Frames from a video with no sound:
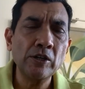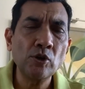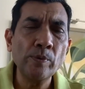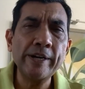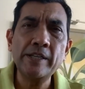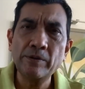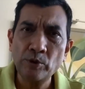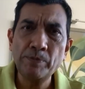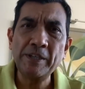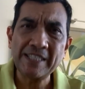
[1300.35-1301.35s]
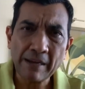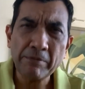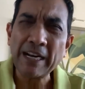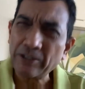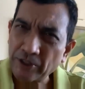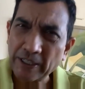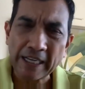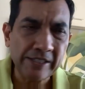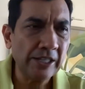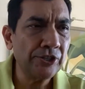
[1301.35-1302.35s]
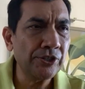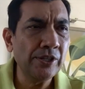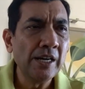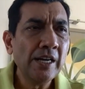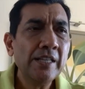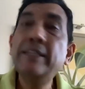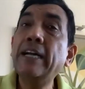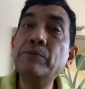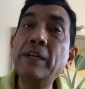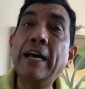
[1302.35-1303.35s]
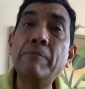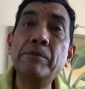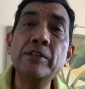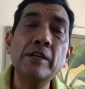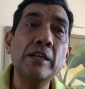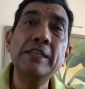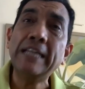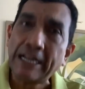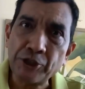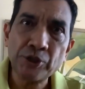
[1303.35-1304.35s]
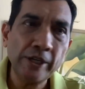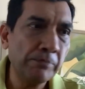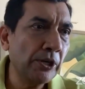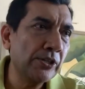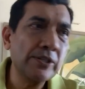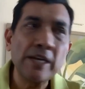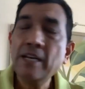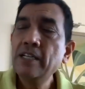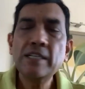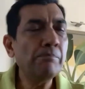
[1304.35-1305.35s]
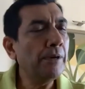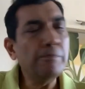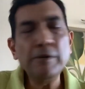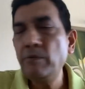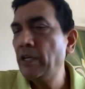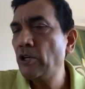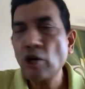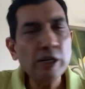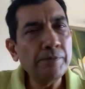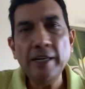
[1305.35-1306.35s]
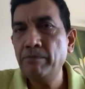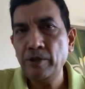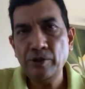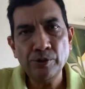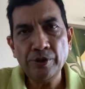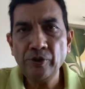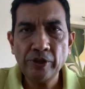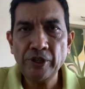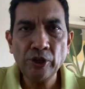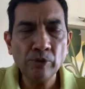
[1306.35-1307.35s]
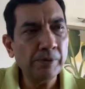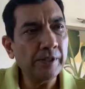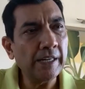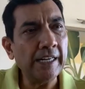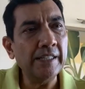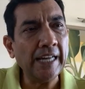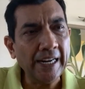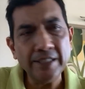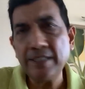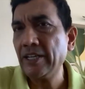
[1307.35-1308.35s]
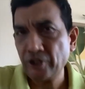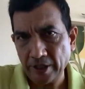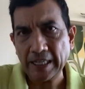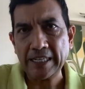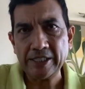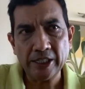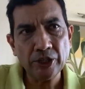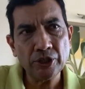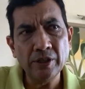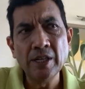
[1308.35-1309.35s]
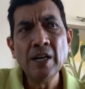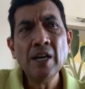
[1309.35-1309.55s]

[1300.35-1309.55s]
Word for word: covid there would be some rationalization that will happen naturally because some people will not be able to reopen. And that rationalization,